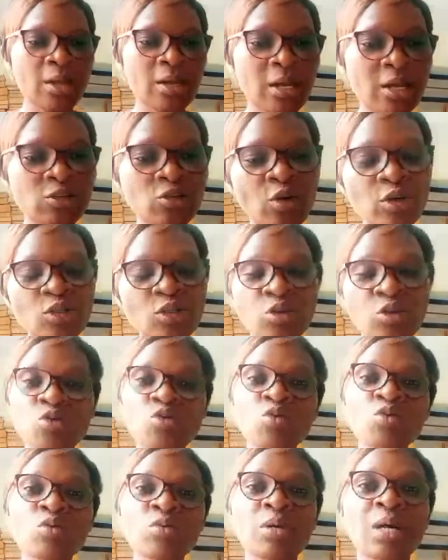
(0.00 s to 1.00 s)
The choice
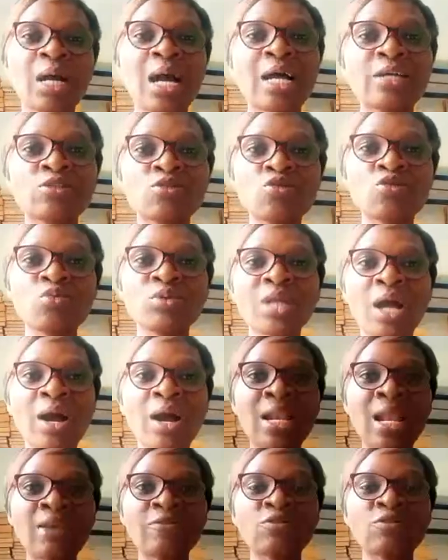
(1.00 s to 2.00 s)
also has to do with
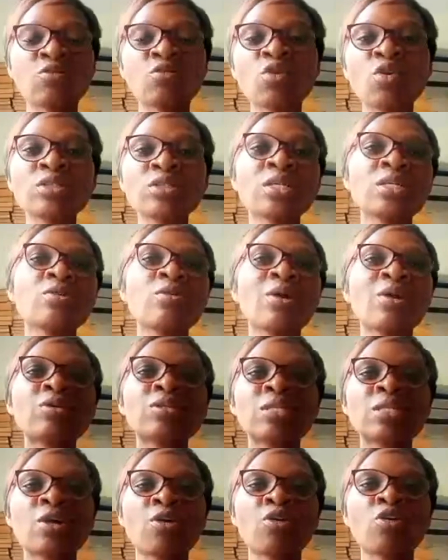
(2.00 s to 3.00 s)
our life. So we are not
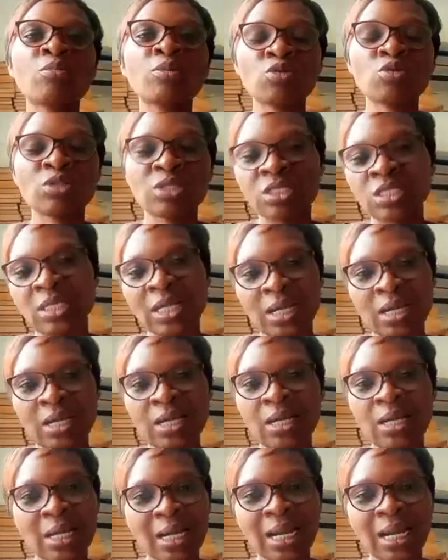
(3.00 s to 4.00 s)
studying economics to sit in
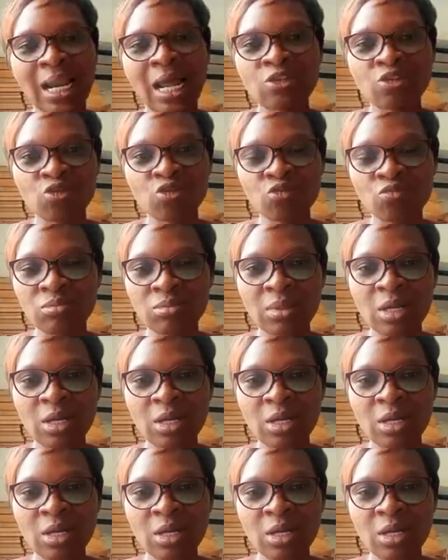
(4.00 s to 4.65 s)
a classroom